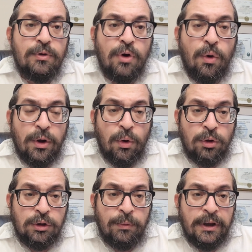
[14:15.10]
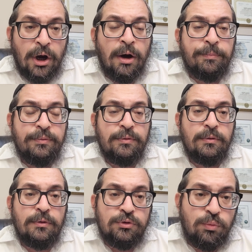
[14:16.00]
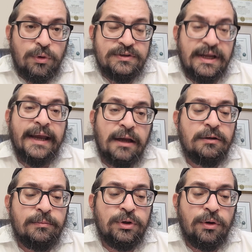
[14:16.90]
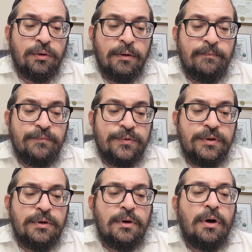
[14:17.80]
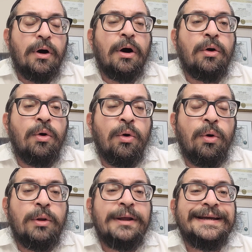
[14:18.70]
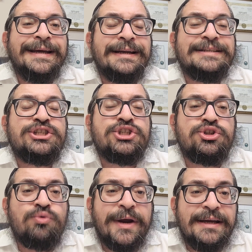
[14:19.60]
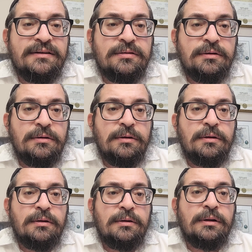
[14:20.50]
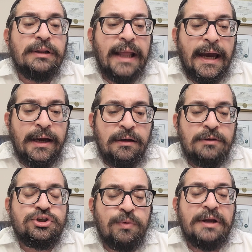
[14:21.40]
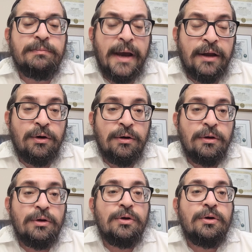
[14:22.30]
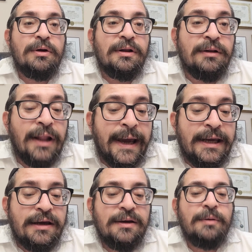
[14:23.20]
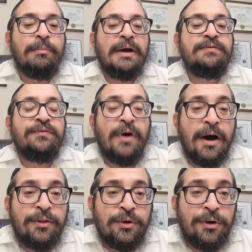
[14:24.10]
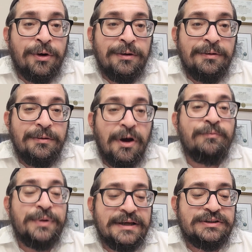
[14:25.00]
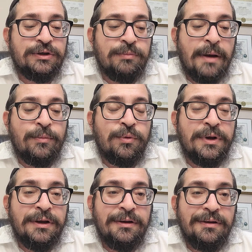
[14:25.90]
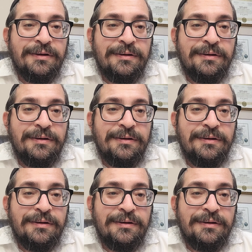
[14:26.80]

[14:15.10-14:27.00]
going all the way up towards the head of the menorah, are all in a straight line, straight manner, like my father of blessed memory